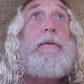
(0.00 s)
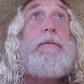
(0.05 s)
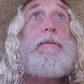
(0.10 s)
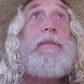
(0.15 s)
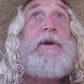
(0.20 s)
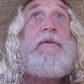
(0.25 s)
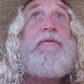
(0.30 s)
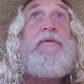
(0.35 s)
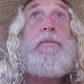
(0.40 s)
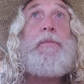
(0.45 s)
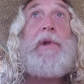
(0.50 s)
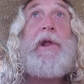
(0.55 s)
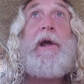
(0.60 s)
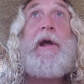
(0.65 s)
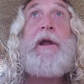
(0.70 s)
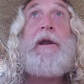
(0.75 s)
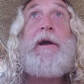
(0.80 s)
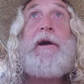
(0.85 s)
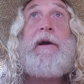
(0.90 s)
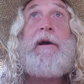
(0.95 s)
But if you
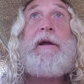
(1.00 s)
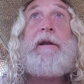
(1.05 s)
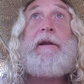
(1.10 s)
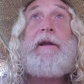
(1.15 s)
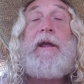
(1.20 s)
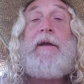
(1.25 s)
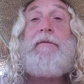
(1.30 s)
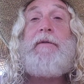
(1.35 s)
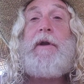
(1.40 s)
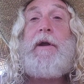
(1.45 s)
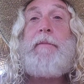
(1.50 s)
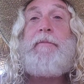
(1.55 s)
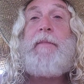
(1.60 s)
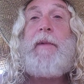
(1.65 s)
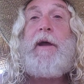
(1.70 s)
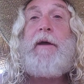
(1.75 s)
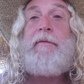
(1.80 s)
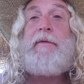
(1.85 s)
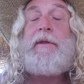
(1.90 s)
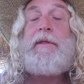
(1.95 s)
plan on giving up
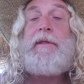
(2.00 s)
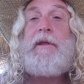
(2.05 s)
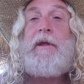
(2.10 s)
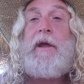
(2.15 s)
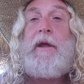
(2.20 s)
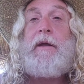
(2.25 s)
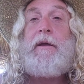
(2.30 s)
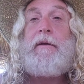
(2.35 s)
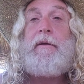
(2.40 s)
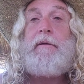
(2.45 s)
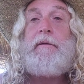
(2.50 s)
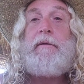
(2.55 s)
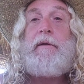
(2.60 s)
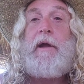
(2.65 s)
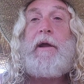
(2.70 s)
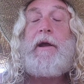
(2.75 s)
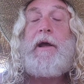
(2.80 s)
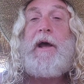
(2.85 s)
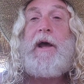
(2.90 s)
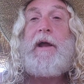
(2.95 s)
everything
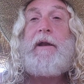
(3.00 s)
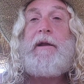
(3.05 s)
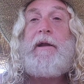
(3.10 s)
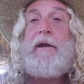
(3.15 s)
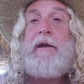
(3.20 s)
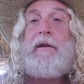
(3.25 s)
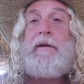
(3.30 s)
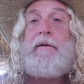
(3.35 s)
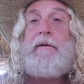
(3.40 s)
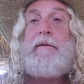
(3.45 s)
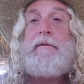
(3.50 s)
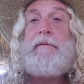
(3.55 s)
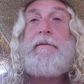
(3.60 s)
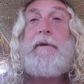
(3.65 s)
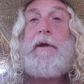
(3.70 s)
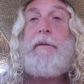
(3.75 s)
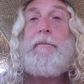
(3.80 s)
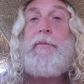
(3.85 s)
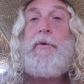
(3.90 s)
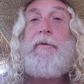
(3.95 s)
like I did
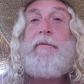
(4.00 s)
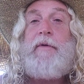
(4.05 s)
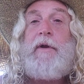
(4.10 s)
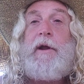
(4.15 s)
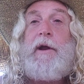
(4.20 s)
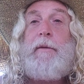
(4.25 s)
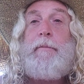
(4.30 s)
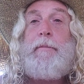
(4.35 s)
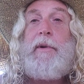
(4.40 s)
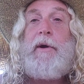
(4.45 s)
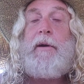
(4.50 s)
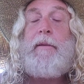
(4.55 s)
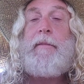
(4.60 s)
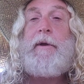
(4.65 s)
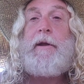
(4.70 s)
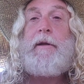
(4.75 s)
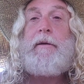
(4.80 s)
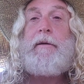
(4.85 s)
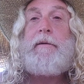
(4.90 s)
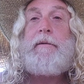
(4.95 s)
and moving here
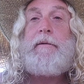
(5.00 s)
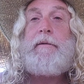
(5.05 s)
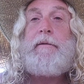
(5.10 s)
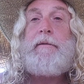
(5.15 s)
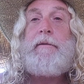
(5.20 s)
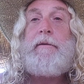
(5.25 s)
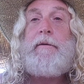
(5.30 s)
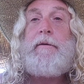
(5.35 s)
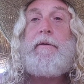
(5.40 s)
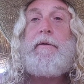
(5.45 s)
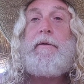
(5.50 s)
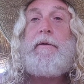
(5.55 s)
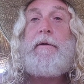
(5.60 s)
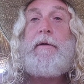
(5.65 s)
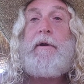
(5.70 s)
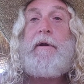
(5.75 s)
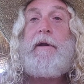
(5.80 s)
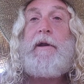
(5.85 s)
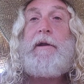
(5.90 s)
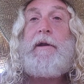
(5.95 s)
permanent,
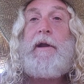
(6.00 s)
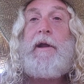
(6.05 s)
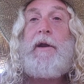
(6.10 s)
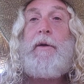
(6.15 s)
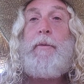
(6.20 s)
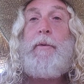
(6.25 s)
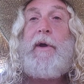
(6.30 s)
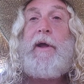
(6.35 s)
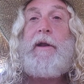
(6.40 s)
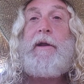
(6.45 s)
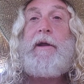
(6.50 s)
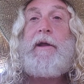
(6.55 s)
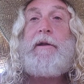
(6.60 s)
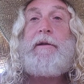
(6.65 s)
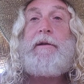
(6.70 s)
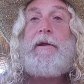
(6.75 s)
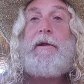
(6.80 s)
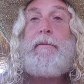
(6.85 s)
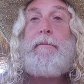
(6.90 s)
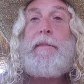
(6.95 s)
you're going to need a way to
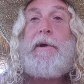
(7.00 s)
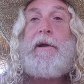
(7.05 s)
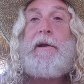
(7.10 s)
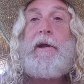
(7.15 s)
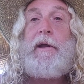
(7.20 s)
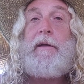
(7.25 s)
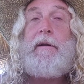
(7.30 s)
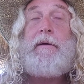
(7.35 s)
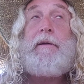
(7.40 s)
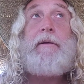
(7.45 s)
get to your money.